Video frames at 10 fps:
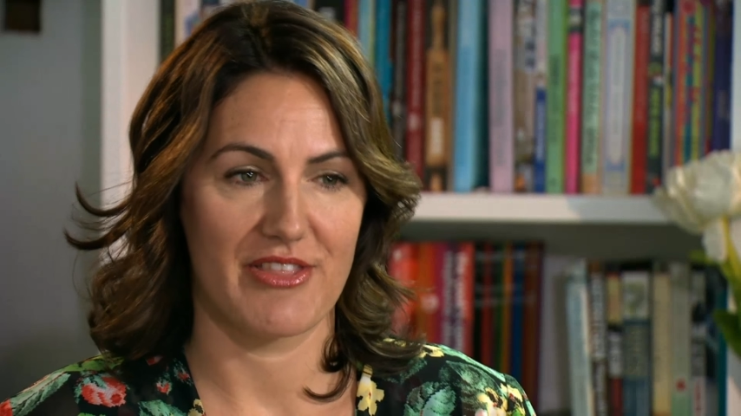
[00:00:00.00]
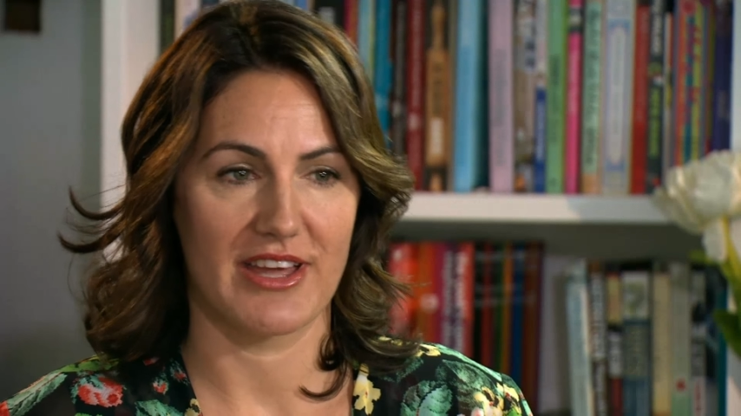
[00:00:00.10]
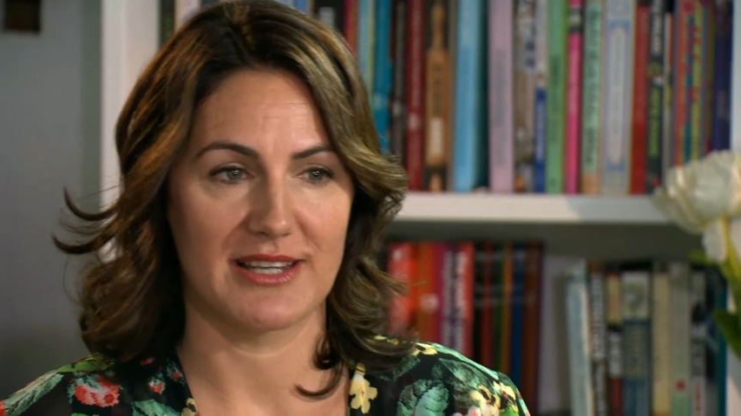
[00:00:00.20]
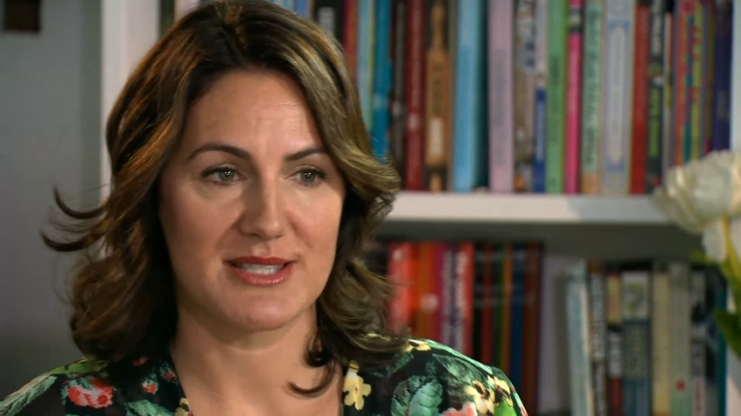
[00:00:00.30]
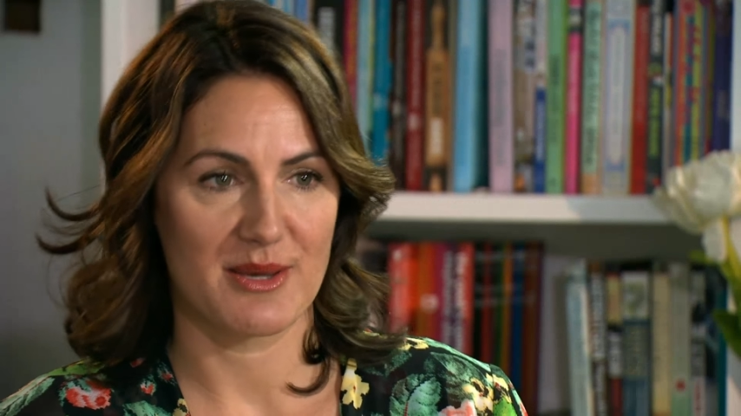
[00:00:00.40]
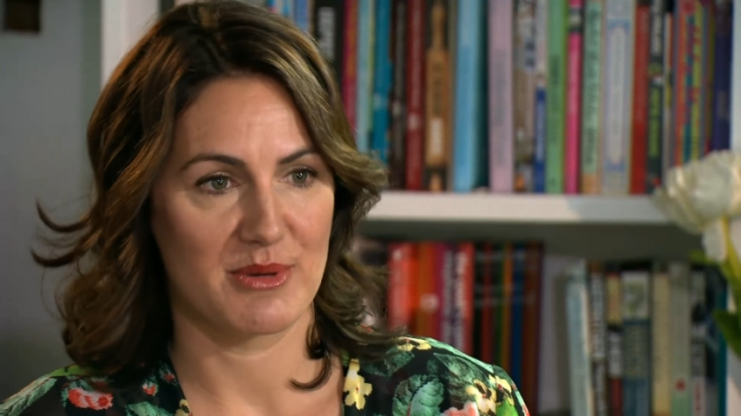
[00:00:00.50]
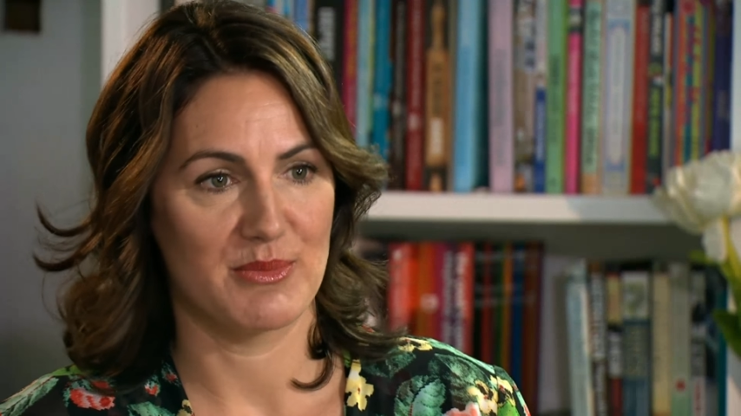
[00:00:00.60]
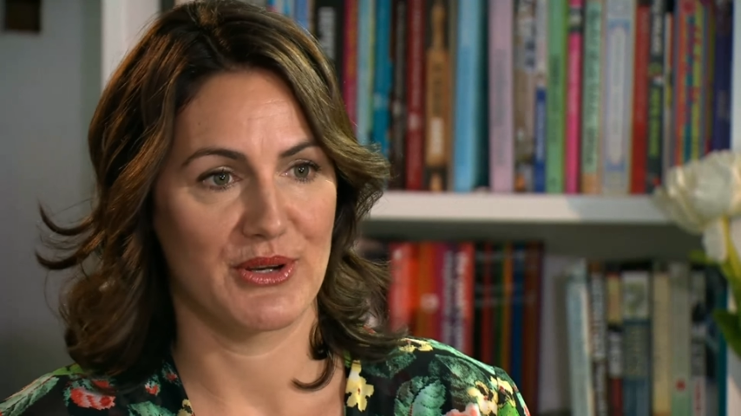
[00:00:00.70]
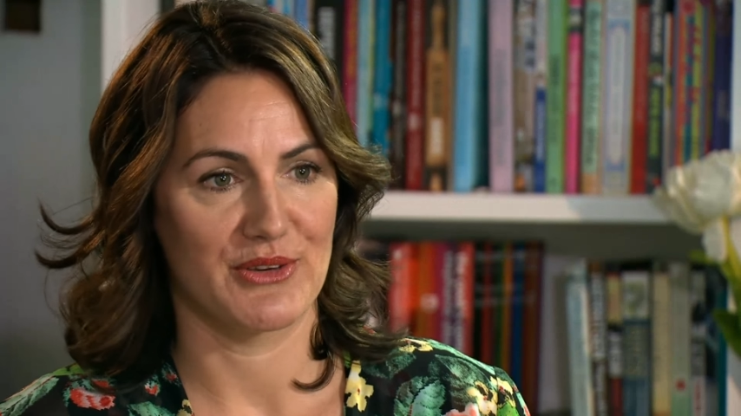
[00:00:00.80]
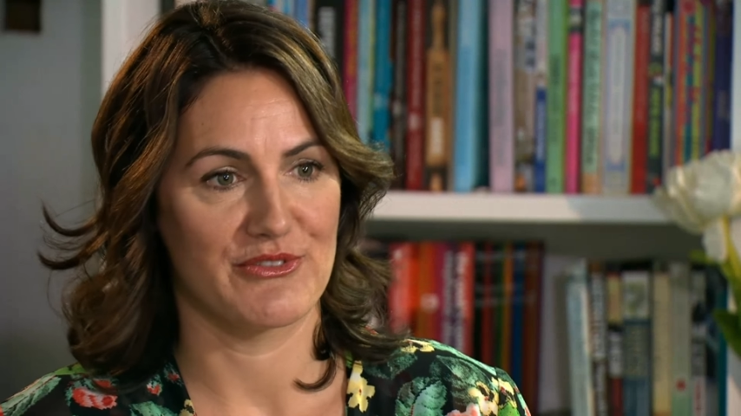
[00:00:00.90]
then some
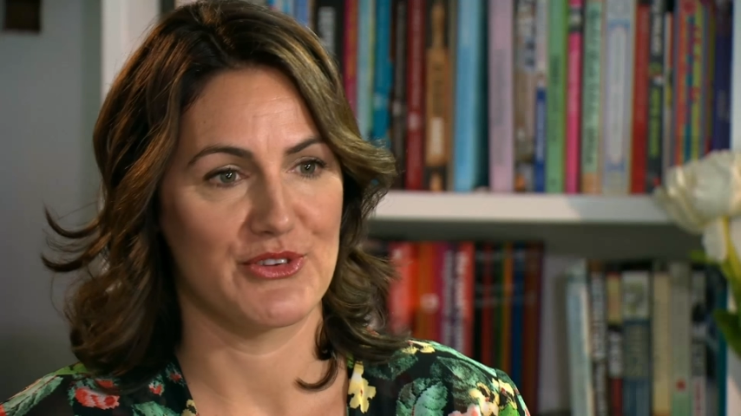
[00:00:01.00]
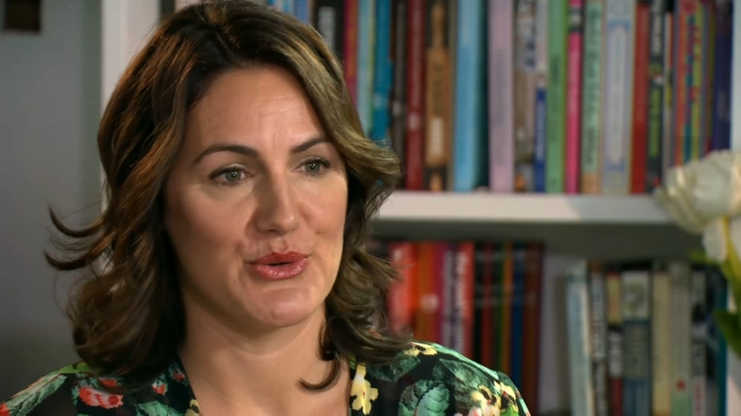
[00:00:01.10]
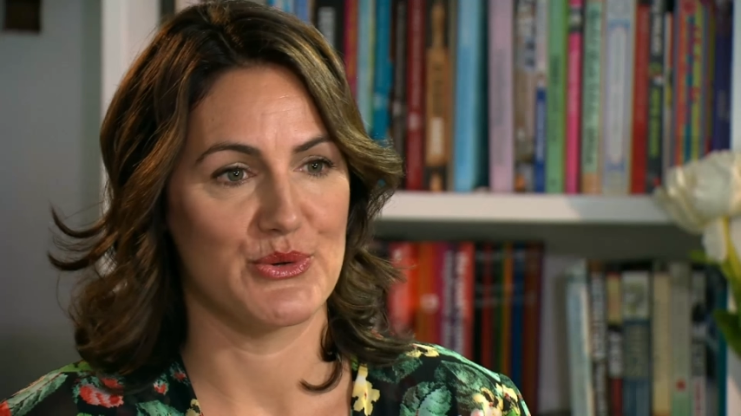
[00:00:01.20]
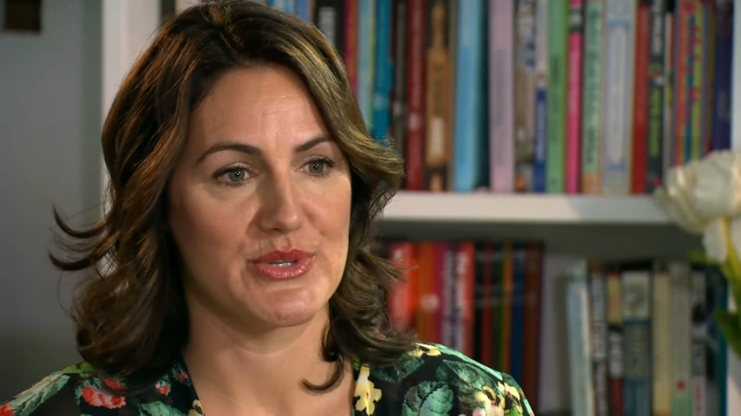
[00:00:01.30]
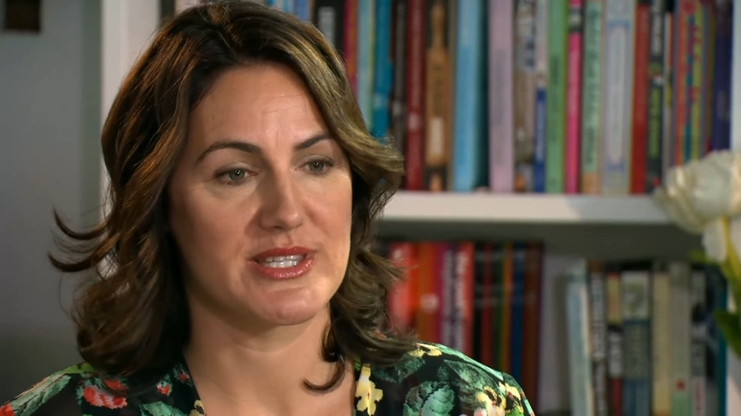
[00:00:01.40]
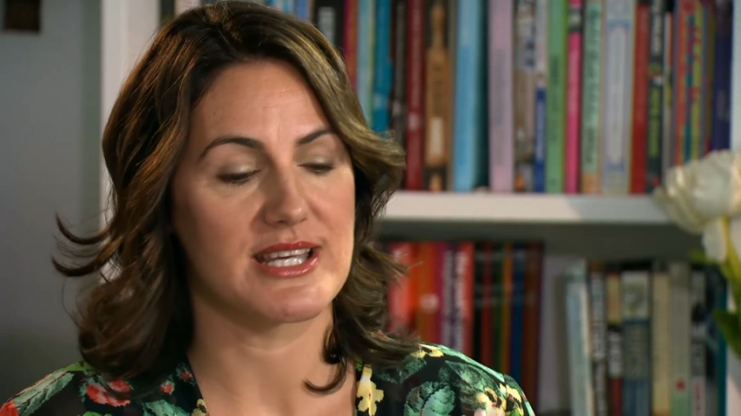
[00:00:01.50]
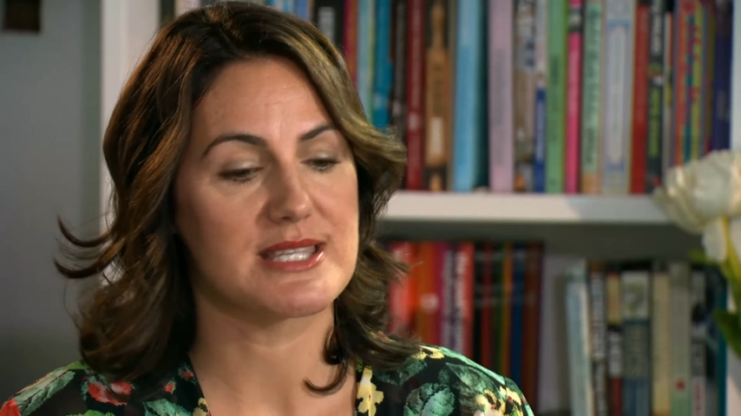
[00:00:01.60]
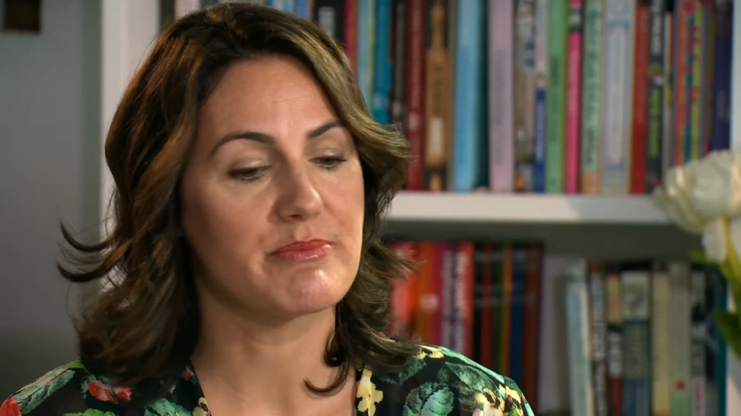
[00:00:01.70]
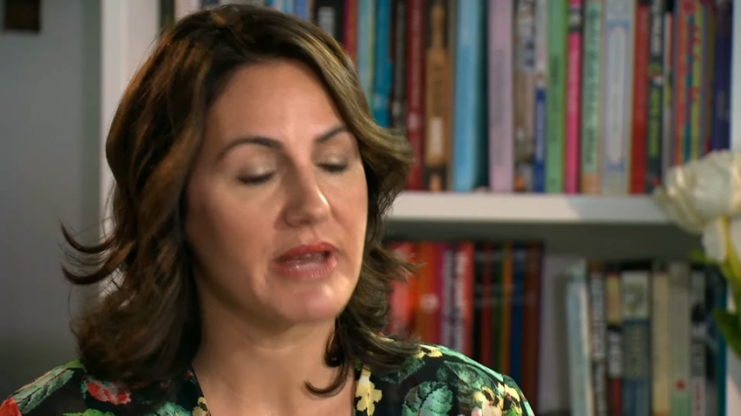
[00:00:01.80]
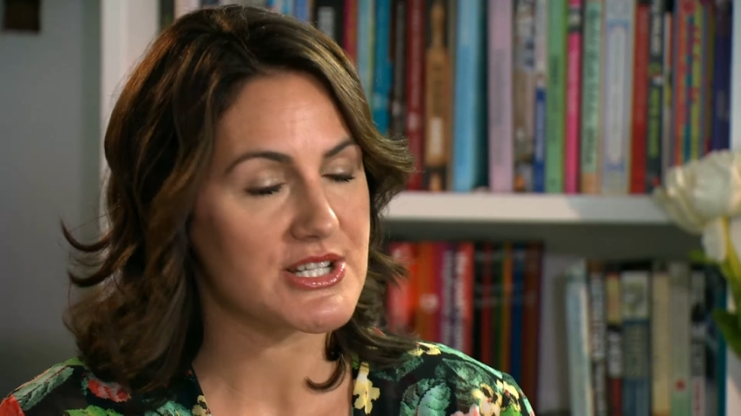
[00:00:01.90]
people are confused,
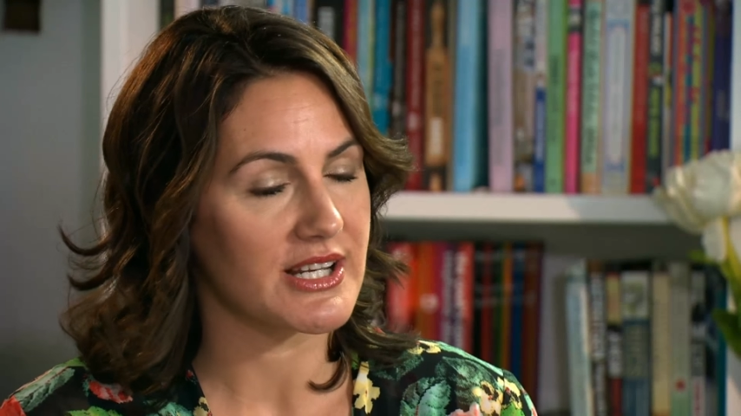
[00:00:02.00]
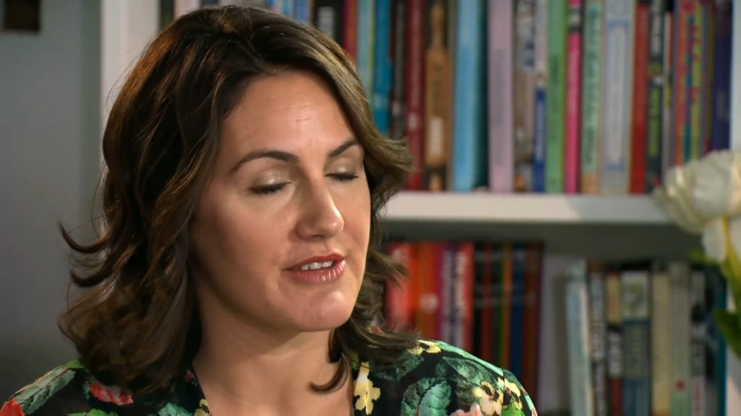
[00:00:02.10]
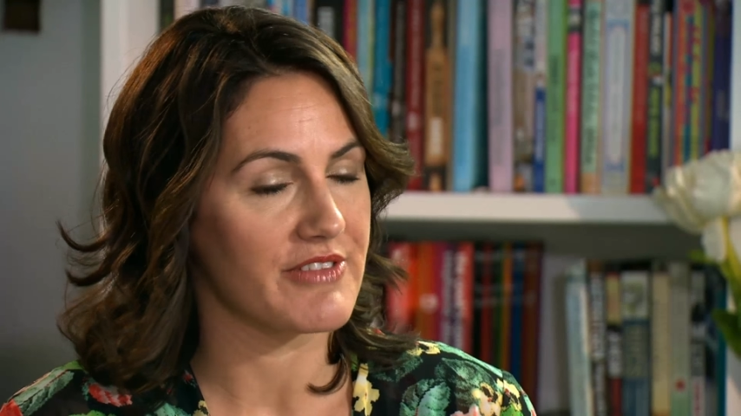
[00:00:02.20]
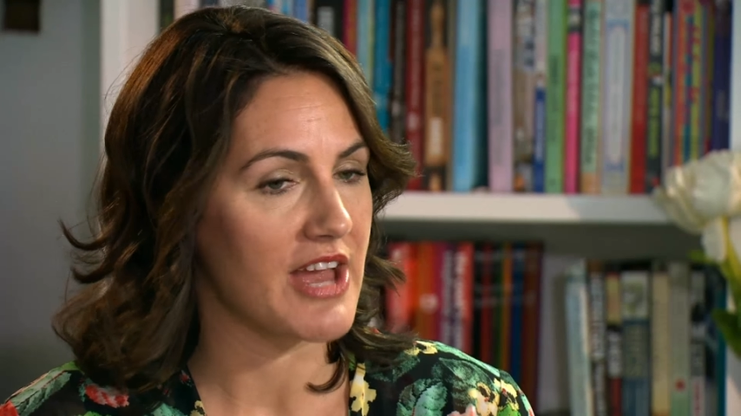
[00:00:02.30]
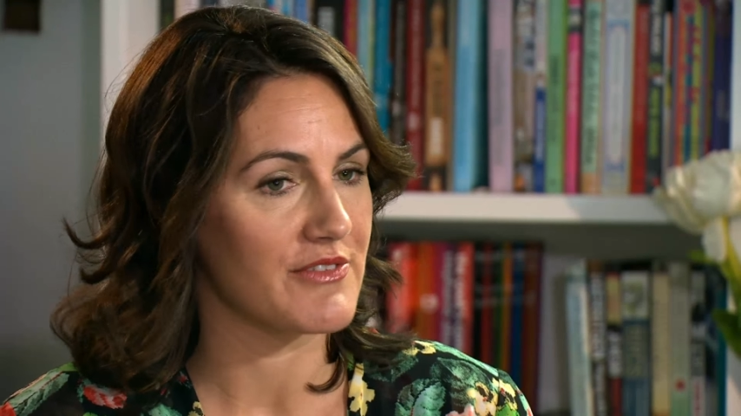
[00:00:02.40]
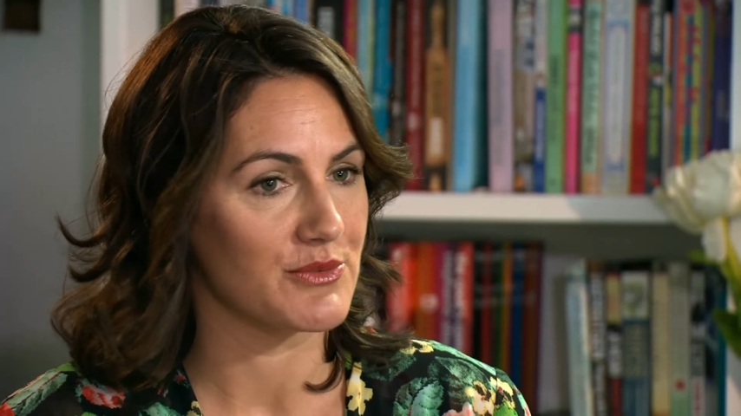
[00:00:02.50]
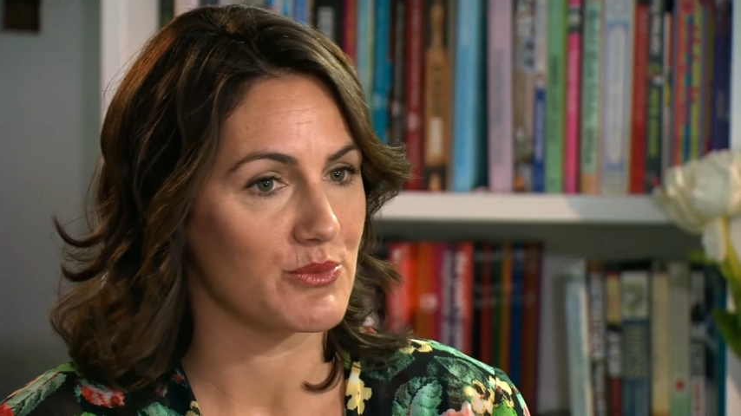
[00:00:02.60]
especially if they haven't